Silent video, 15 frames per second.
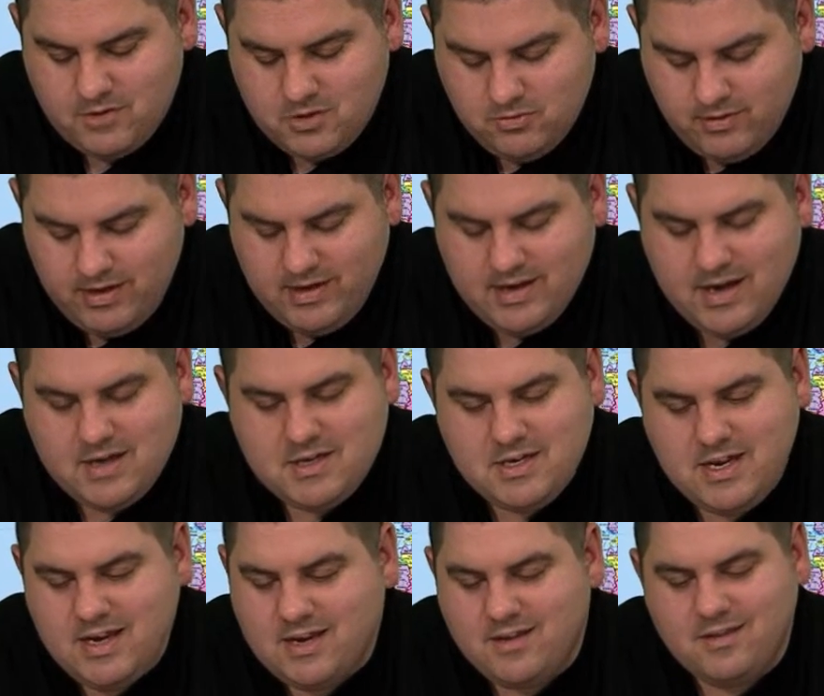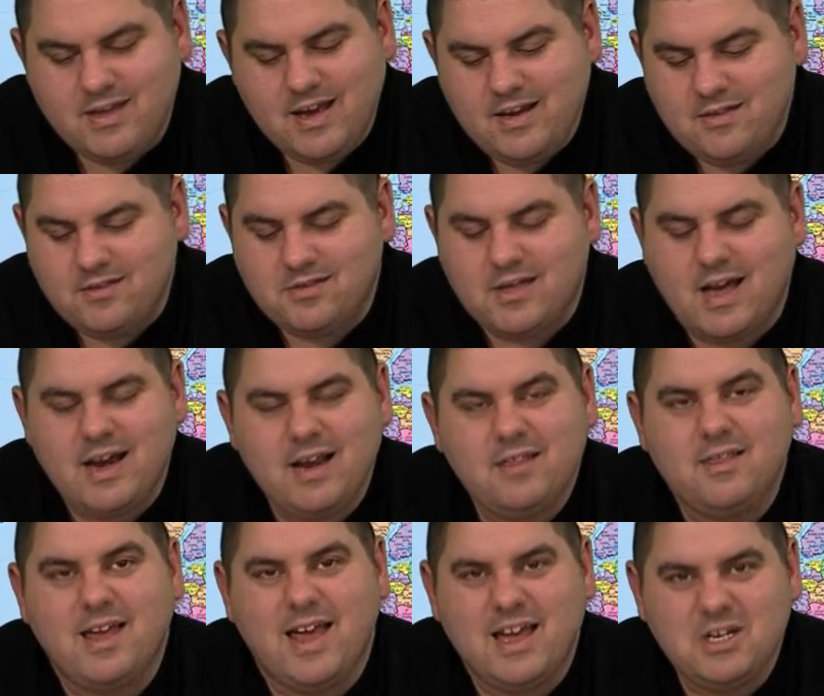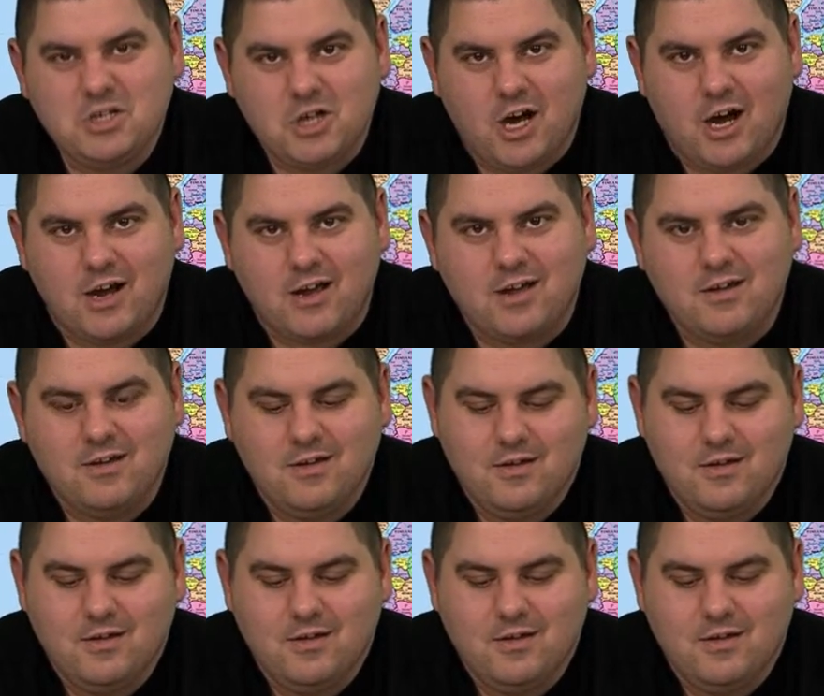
2019, and that is Sonic the Hedgehog.